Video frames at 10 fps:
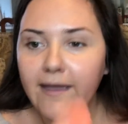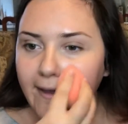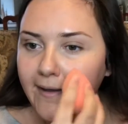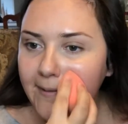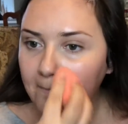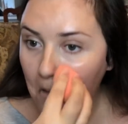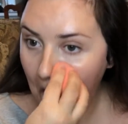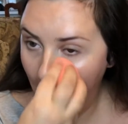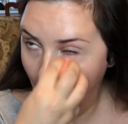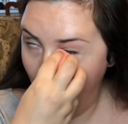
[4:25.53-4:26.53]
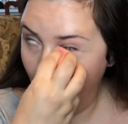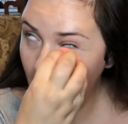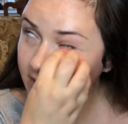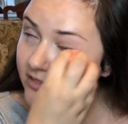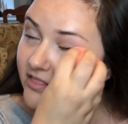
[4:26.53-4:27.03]
And
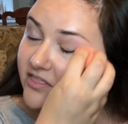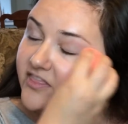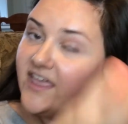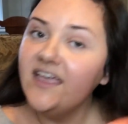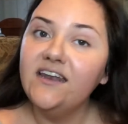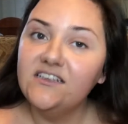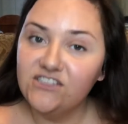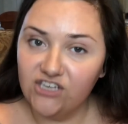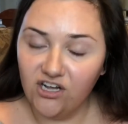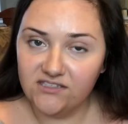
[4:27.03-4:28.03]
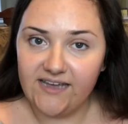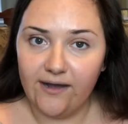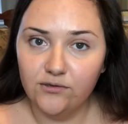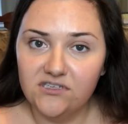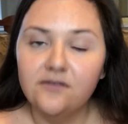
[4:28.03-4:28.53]
then it stalls
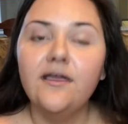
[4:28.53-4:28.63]
out